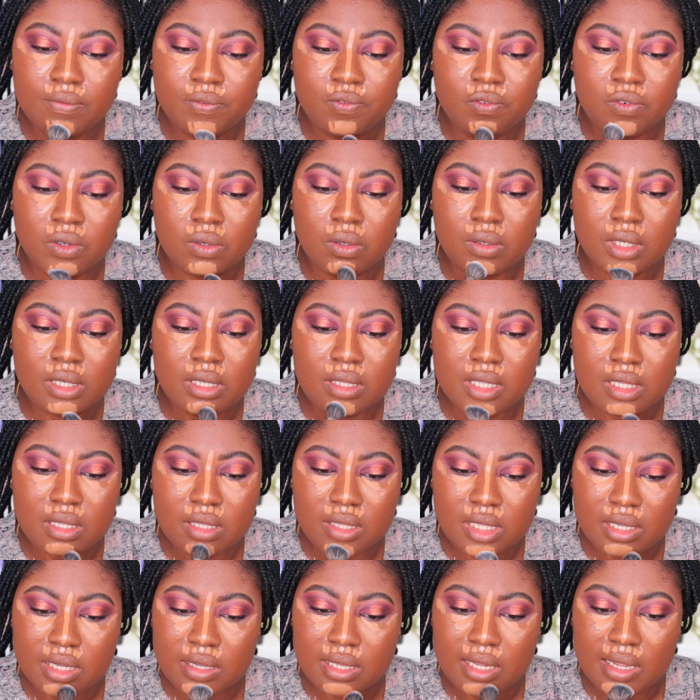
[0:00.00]
for
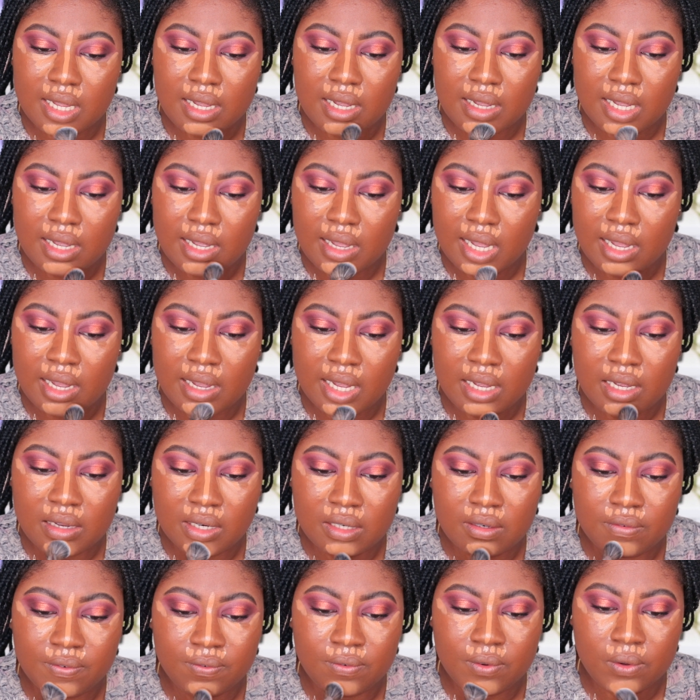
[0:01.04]
concealer
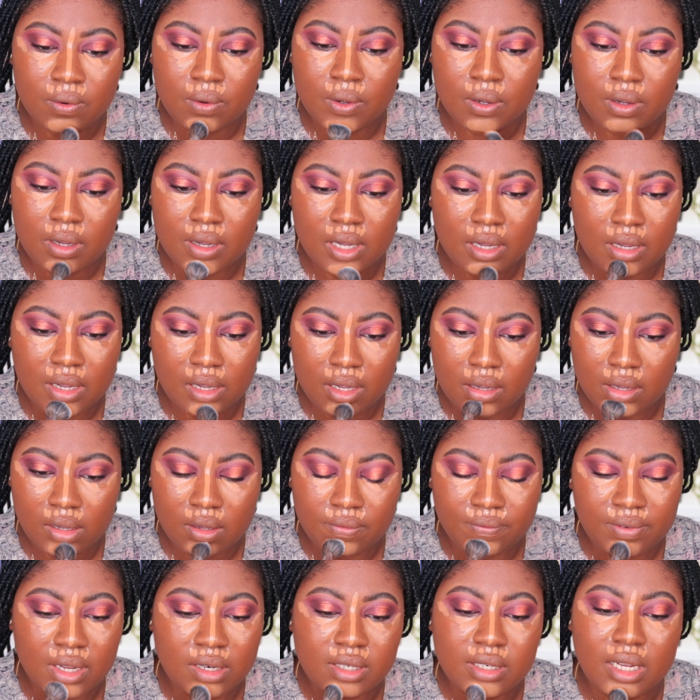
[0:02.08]
and for
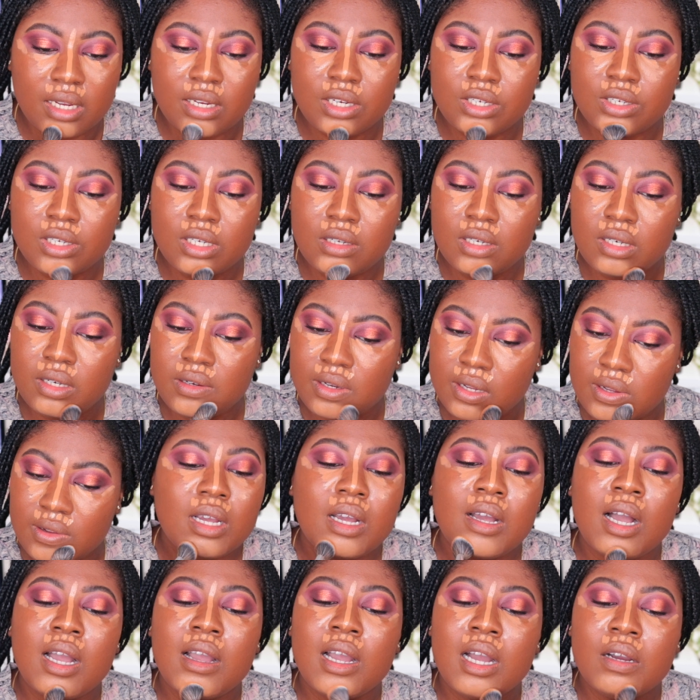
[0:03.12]
foundation.
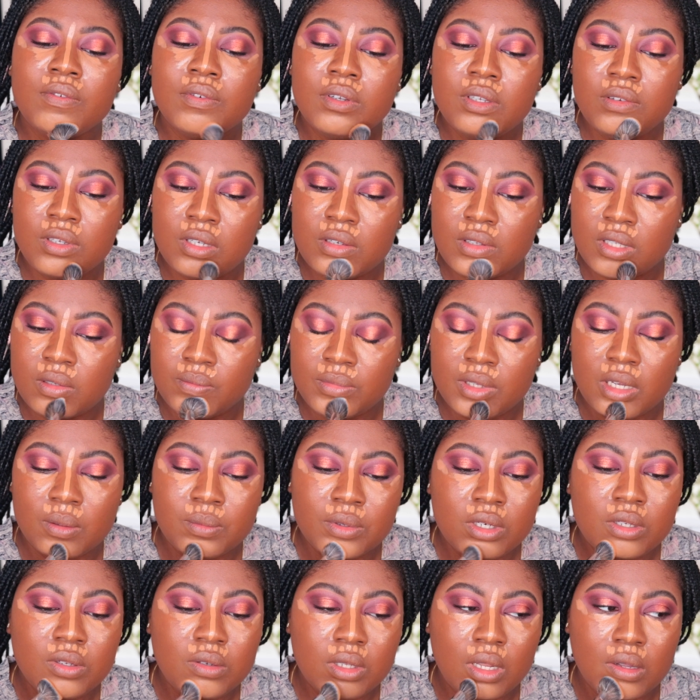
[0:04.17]
I haven't used them yet. I'm
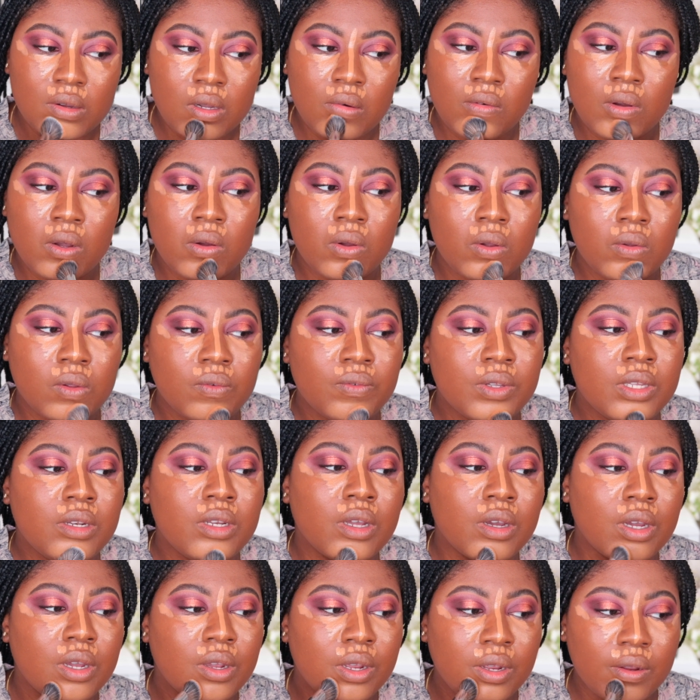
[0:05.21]
gonna do like a haul
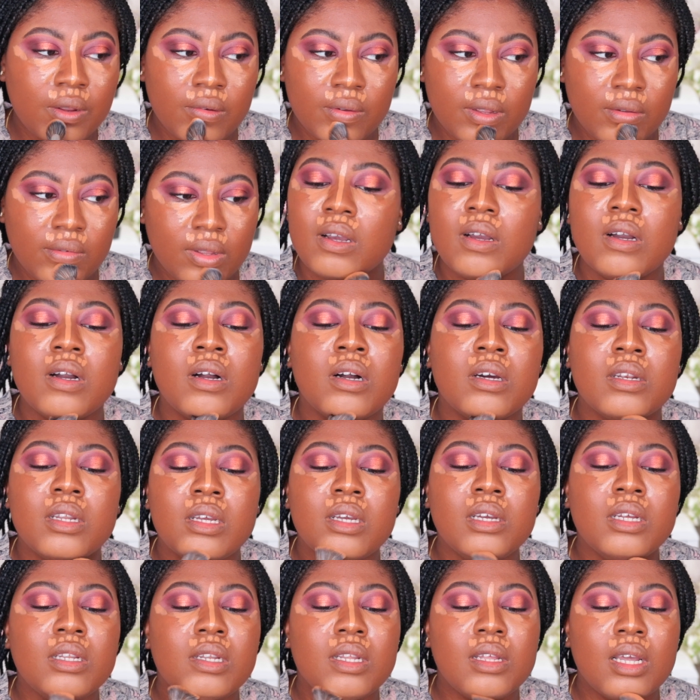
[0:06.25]
video on
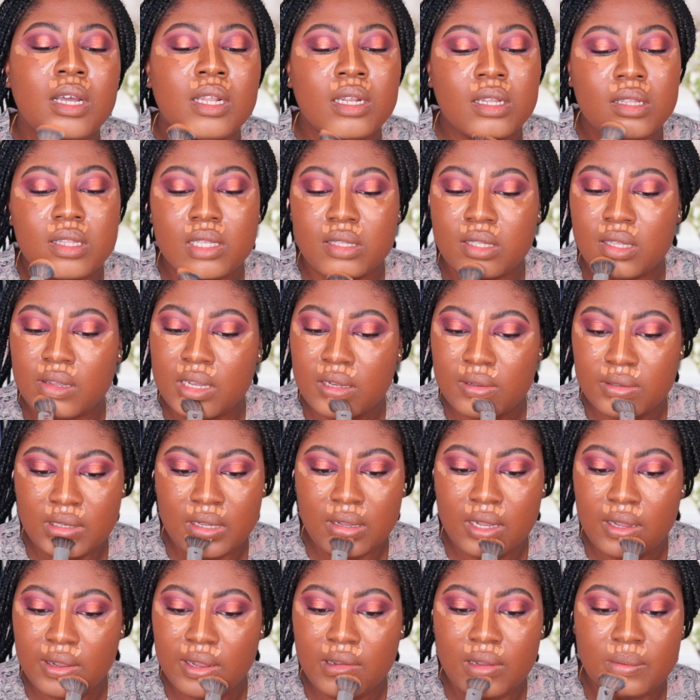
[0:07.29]
it, and at the same
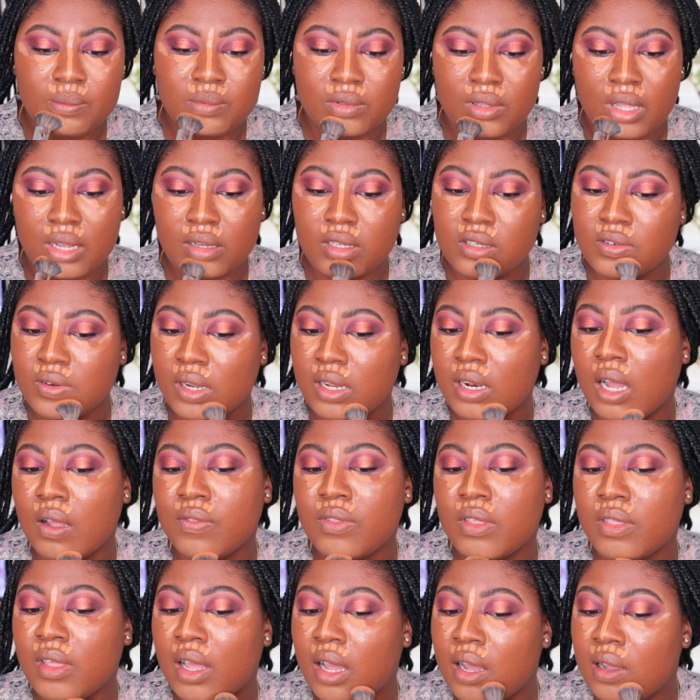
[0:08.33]
time, like straight
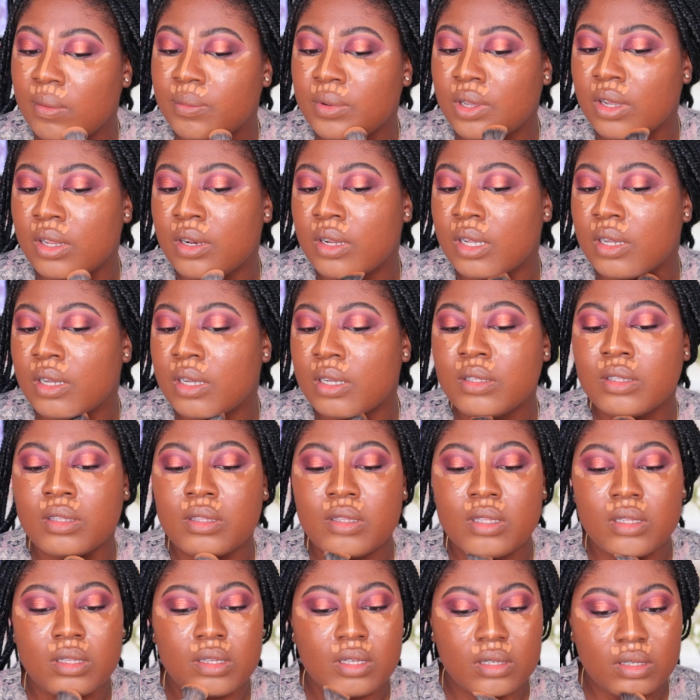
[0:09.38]
after that, I'm gonna
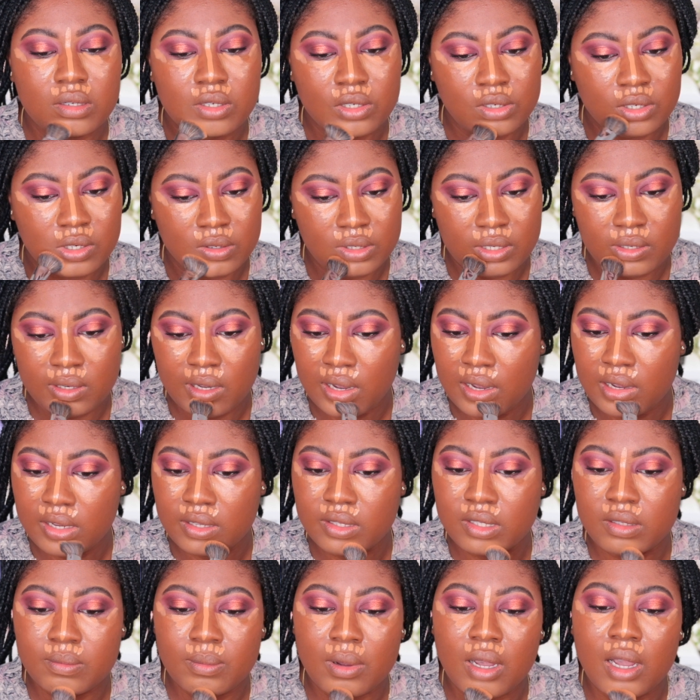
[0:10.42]
show you
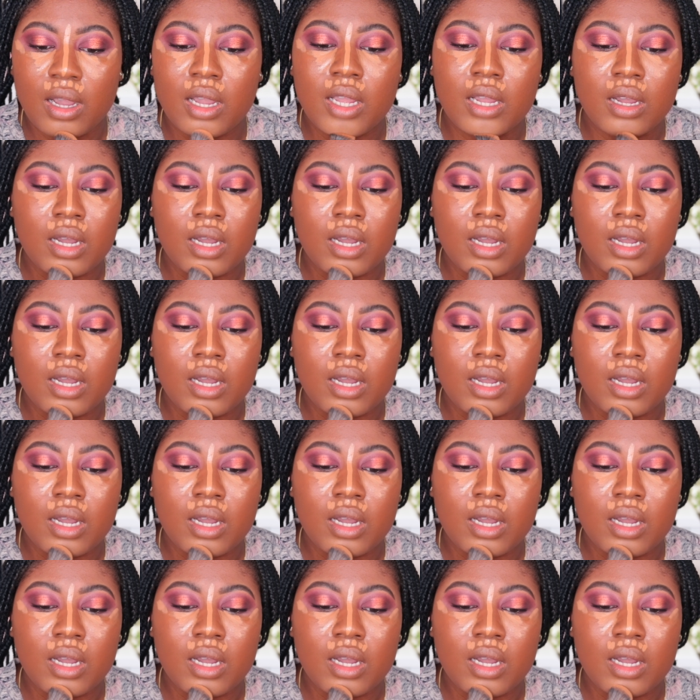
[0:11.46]
guys my